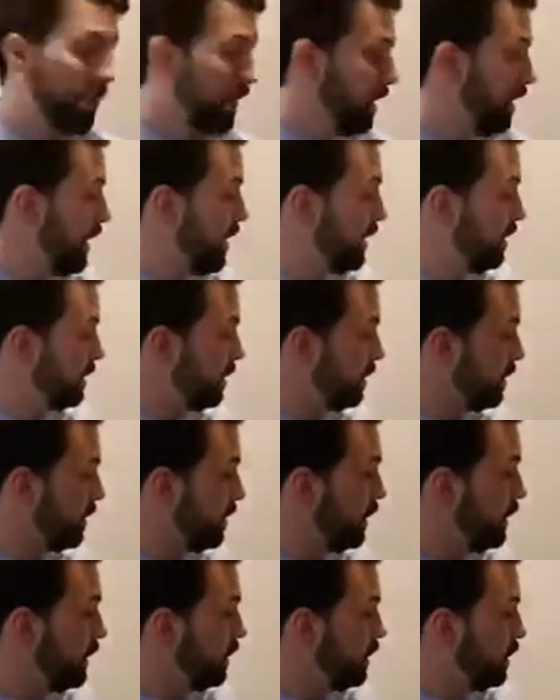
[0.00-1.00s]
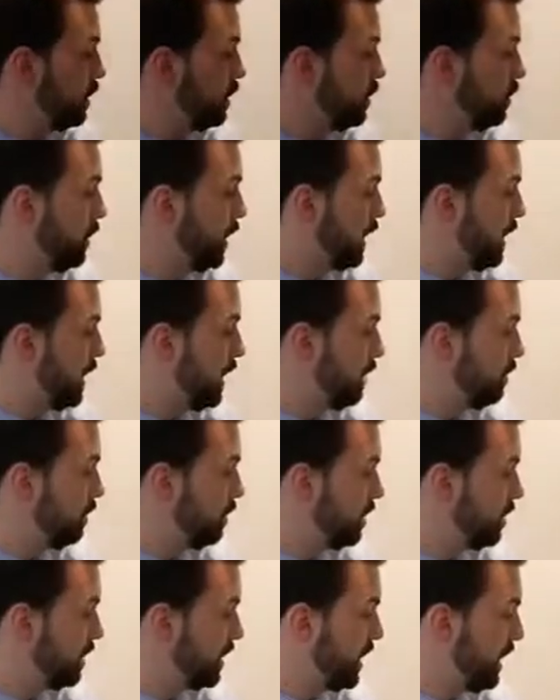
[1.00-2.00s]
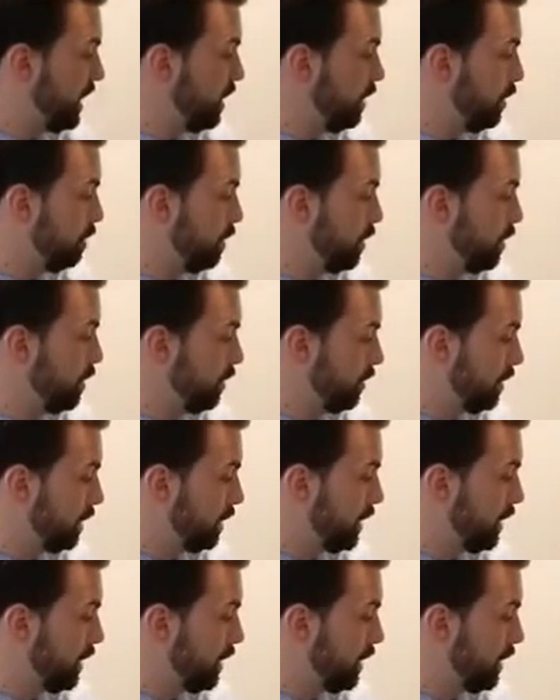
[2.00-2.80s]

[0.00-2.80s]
And then lastly, you have your tailbone.